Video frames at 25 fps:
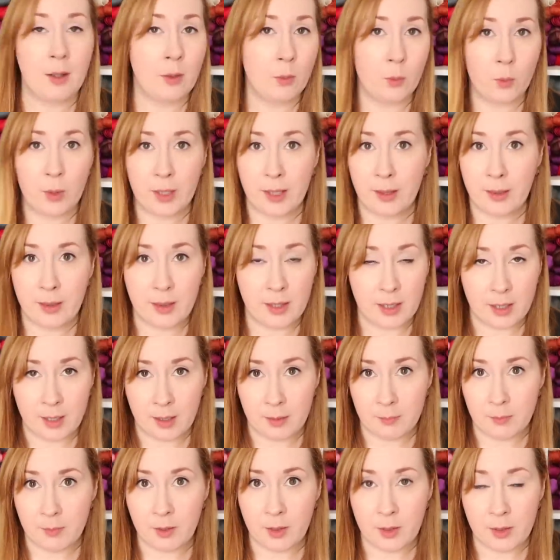With
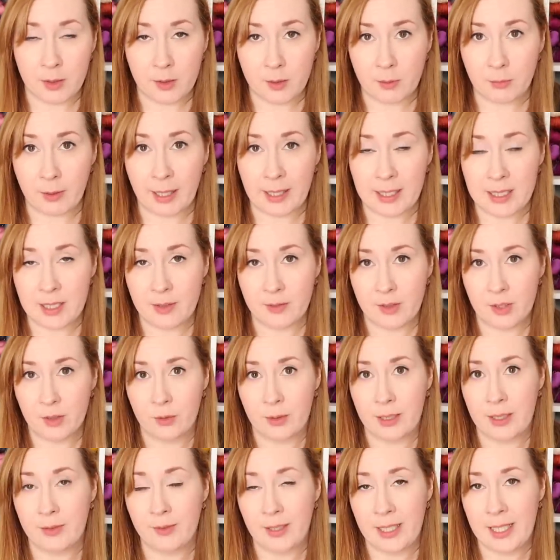the relative
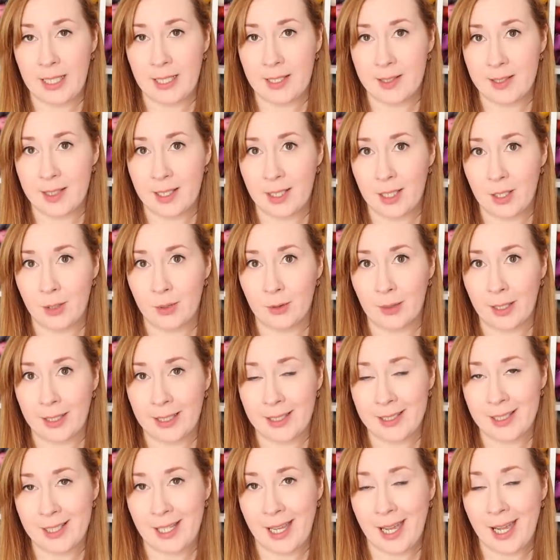degree of ease that you
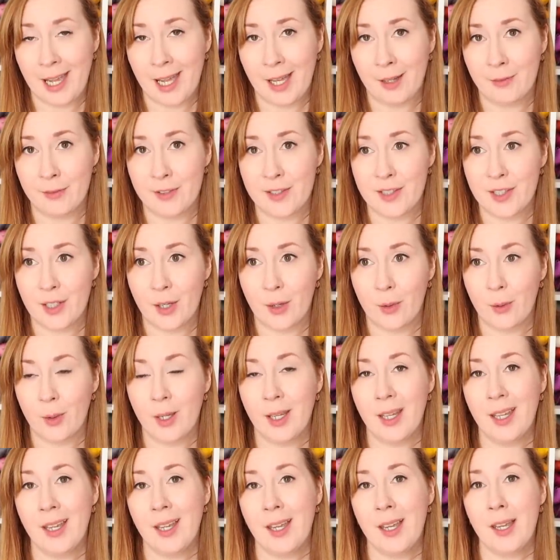like to have. So
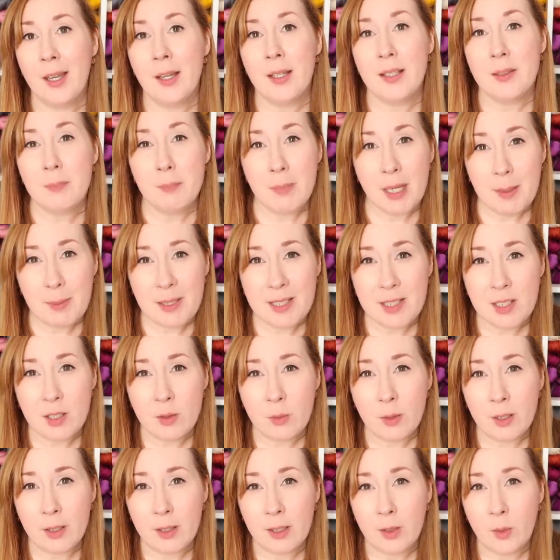maybe
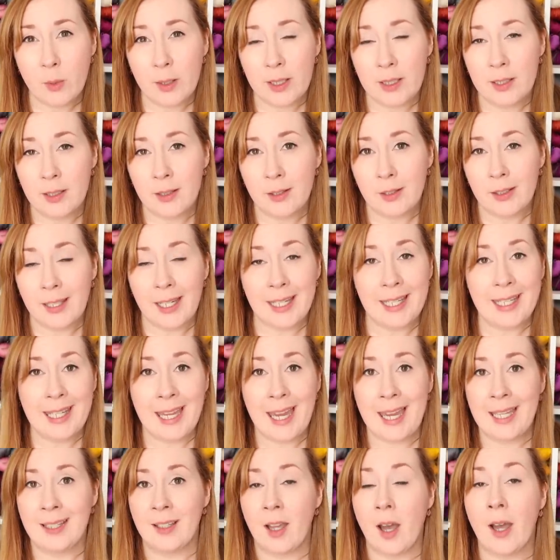still worth a quick look.
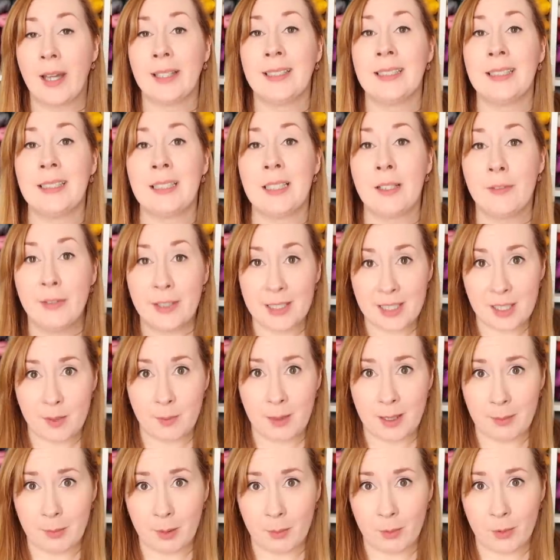Again, I'd love it to
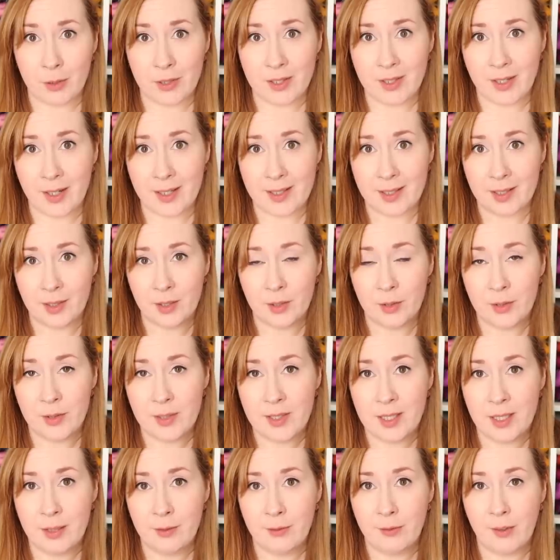be a bit more size
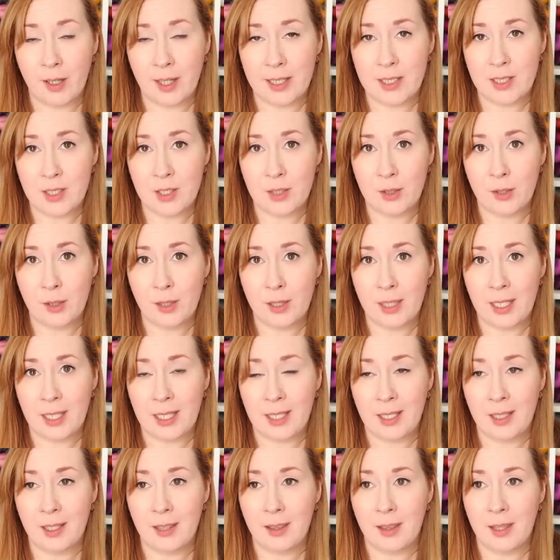inclusive. I do
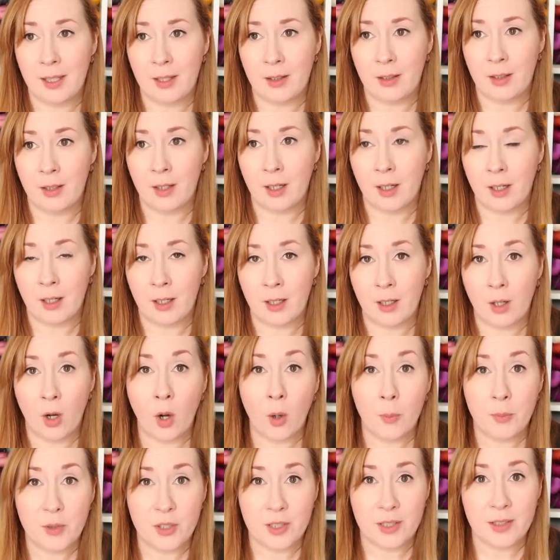think there are
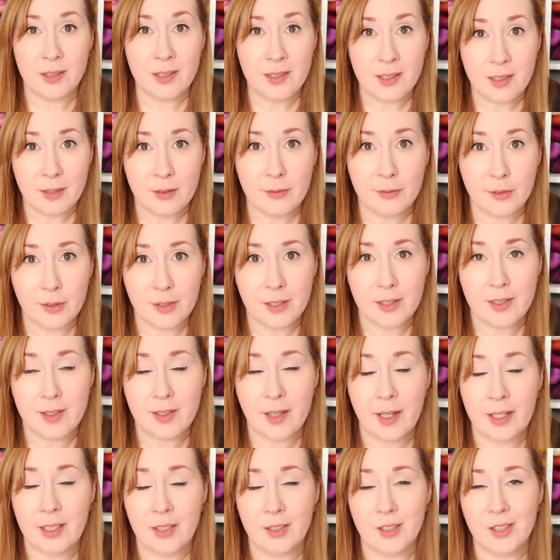options for the
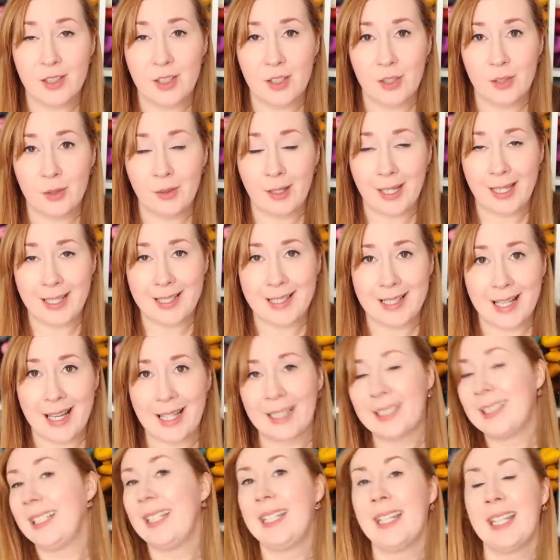designer to do
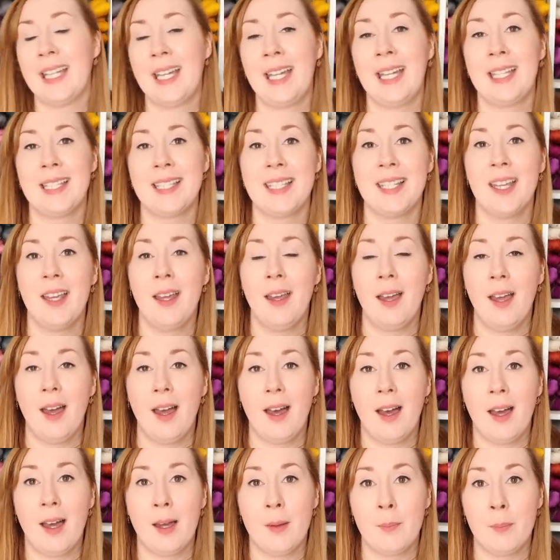exactly that.
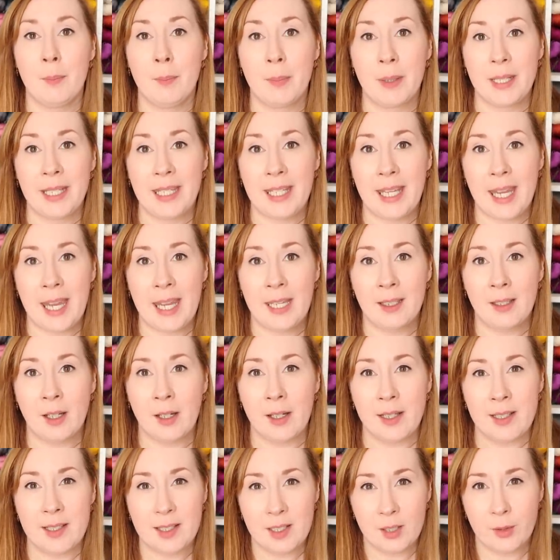But again,
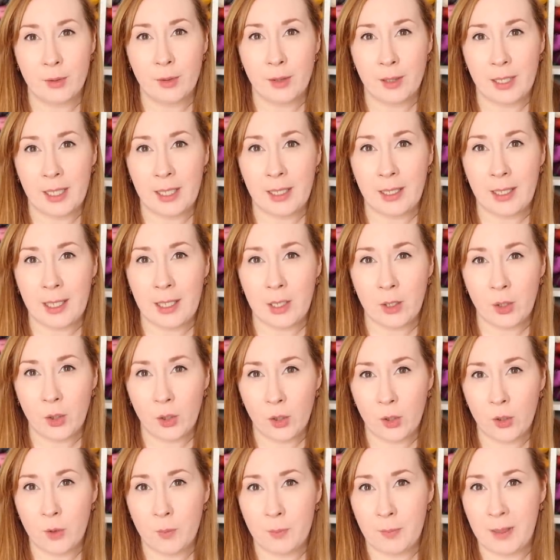I still think it
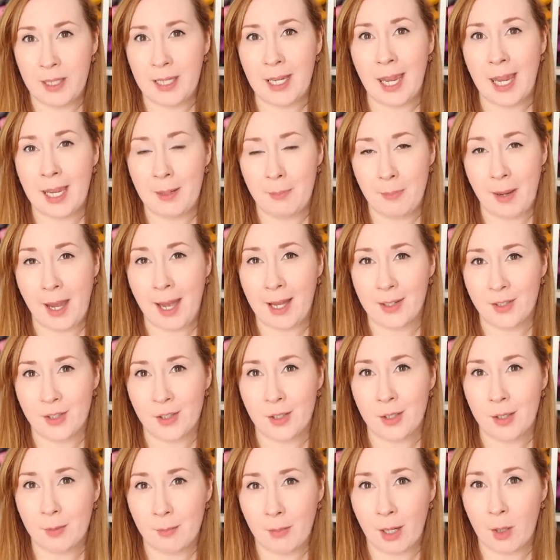could be a
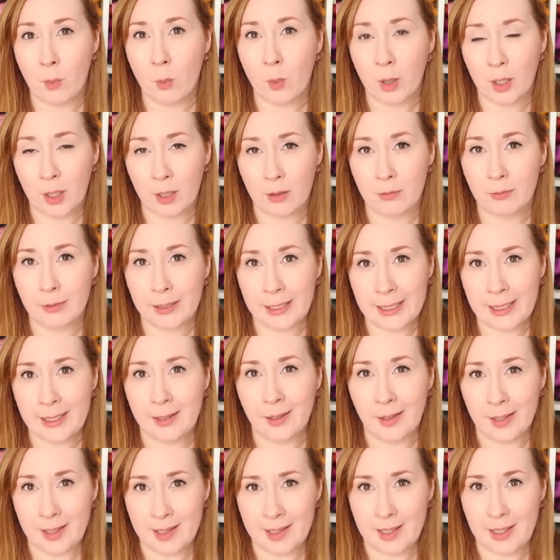pattern that might work really
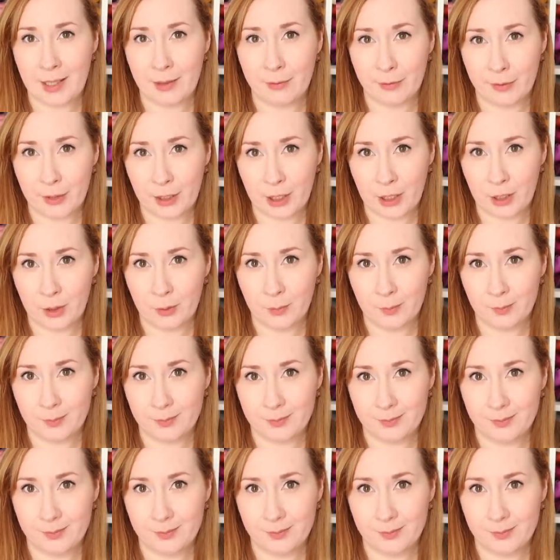nicely for you.